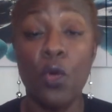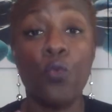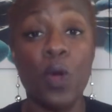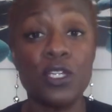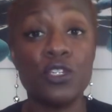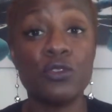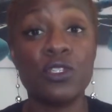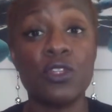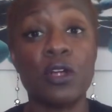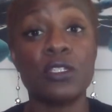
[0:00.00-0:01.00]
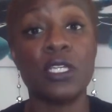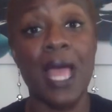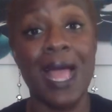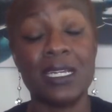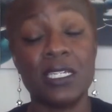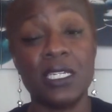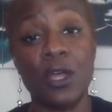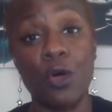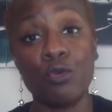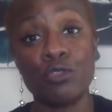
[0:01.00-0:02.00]
once you start to actually
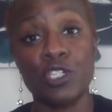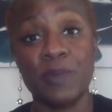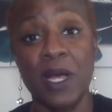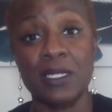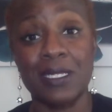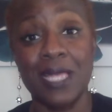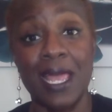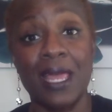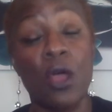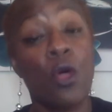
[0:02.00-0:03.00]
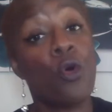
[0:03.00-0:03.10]
hold your spouse's hand